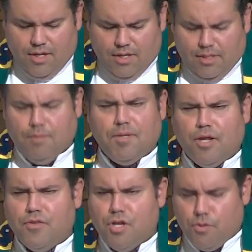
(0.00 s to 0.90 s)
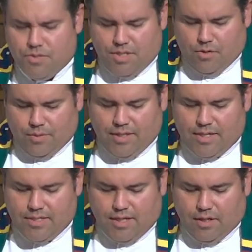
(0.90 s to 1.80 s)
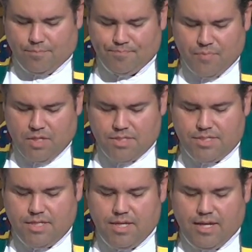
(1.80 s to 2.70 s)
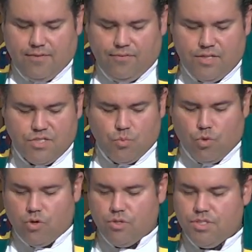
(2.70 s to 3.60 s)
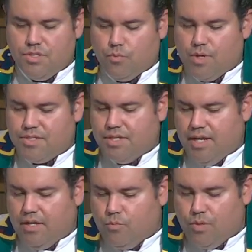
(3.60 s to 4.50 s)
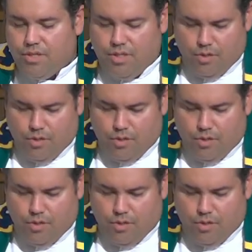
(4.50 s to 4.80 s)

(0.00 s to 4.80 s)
A little bit on the nose there with that title. See if his words resonate with you.